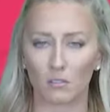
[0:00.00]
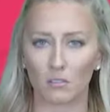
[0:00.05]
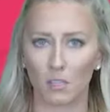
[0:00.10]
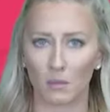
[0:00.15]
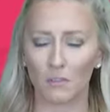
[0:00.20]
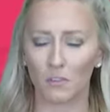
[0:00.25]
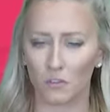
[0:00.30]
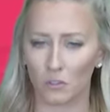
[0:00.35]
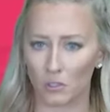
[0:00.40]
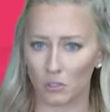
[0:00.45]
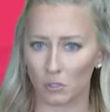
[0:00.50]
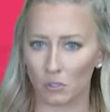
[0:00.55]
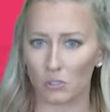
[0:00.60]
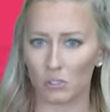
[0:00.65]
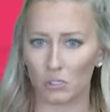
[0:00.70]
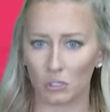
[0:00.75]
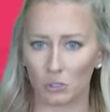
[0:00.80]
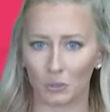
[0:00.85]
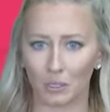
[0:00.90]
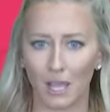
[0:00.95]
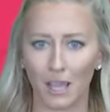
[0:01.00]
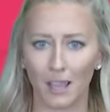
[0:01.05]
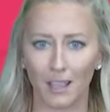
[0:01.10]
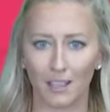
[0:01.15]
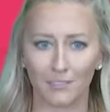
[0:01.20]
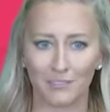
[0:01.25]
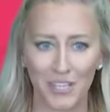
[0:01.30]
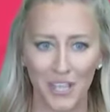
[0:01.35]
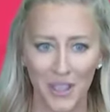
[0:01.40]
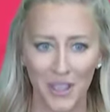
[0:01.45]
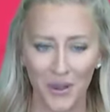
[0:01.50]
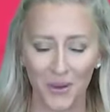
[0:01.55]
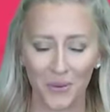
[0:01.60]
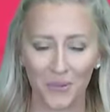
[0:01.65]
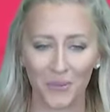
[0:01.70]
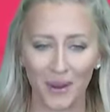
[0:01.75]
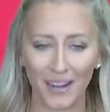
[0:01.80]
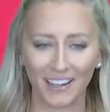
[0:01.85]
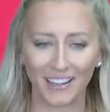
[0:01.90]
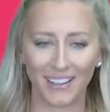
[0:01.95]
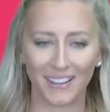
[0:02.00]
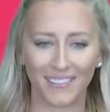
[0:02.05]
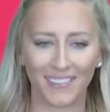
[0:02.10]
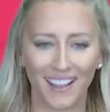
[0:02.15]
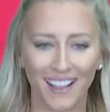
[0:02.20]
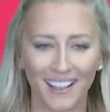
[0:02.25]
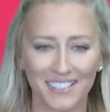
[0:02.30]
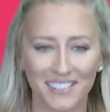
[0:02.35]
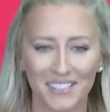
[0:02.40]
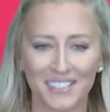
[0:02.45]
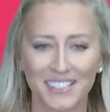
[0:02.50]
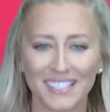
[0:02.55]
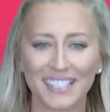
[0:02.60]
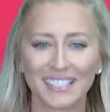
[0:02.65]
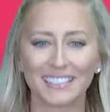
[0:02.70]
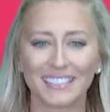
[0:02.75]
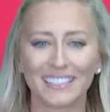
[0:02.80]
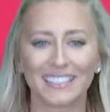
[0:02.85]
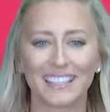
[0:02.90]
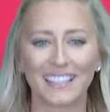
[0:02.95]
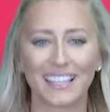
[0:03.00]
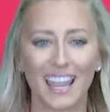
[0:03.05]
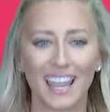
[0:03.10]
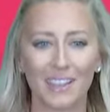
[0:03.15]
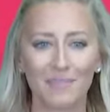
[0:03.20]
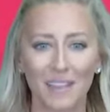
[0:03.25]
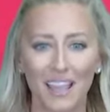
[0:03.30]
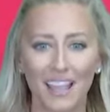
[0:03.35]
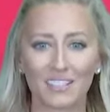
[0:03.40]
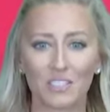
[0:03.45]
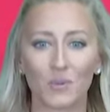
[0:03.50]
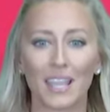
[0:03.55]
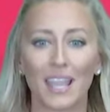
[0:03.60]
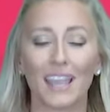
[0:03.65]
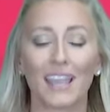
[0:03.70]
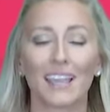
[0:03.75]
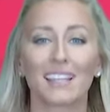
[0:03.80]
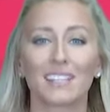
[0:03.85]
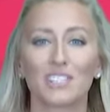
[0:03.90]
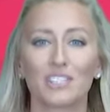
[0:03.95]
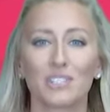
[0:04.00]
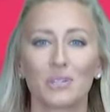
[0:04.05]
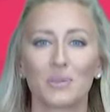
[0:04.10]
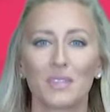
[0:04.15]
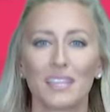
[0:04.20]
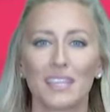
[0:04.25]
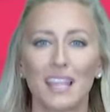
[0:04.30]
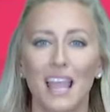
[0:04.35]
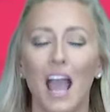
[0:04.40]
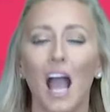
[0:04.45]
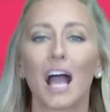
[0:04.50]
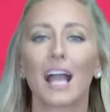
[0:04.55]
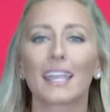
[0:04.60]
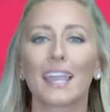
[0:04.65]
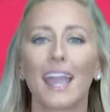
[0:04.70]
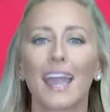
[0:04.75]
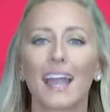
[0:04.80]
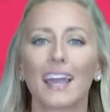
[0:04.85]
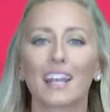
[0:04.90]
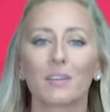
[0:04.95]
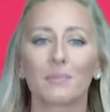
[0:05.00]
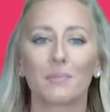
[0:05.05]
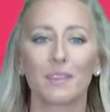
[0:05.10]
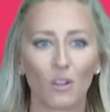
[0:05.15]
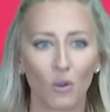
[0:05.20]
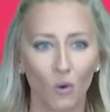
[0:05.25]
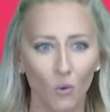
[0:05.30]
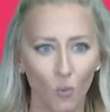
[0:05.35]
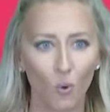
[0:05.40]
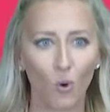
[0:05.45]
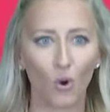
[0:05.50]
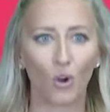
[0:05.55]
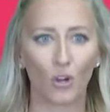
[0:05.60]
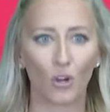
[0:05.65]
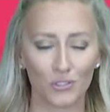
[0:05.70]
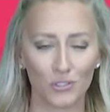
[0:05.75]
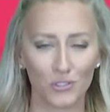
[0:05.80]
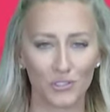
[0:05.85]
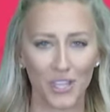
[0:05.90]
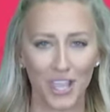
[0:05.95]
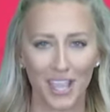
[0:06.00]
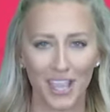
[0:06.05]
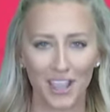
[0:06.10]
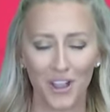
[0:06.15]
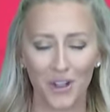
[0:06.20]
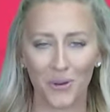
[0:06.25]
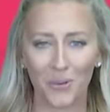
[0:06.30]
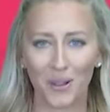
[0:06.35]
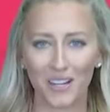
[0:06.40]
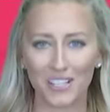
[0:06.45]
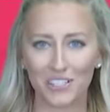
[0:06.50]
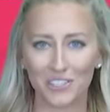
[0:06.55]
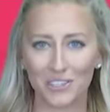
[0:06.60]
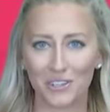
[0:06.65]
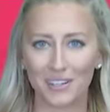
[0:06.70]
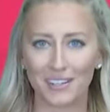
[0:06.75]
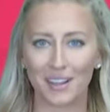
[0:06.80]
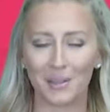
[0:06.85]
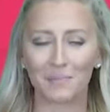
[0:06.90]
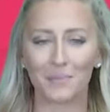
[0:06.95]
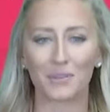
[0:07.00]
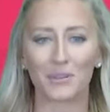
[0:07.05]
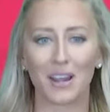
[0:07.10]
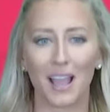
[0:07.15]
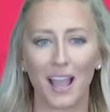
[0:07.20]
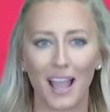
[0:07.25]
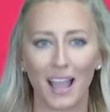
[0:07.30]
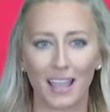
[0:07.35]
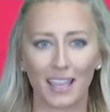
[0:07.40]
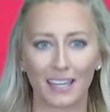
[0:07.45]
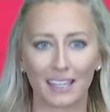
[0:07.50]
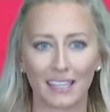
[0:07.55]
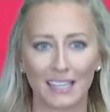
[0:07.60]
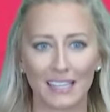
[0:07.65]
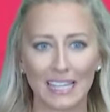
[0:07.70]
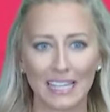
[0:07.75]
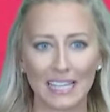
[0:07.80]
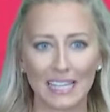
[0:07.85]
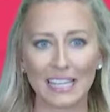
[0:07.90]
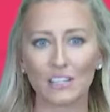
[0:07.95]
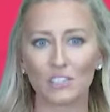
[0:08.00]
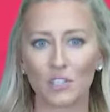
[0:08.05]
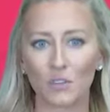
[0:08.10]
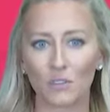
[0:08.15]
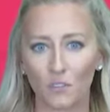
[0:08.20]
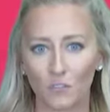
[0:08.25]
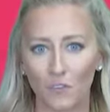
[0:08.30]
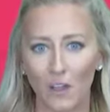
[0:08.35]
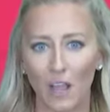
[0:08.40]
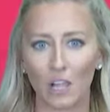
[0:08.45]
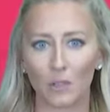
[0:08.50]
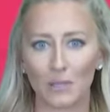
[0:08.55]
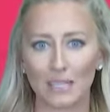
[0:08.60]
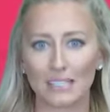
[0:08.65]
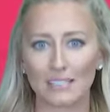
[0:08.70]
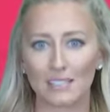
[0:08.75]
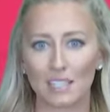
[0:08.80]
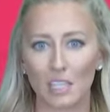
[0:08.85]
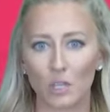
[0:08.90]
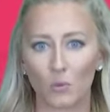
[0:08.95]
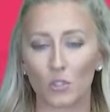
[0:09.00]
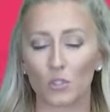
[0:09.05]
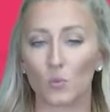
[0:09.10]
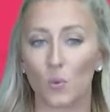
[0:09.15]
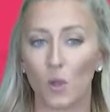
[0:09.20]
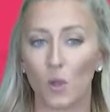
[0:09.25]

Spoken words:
Some of you are using your lives. Way to go, guys. You're still in the game as we head to the Academy Awards. Question number 9. Each of the following sequels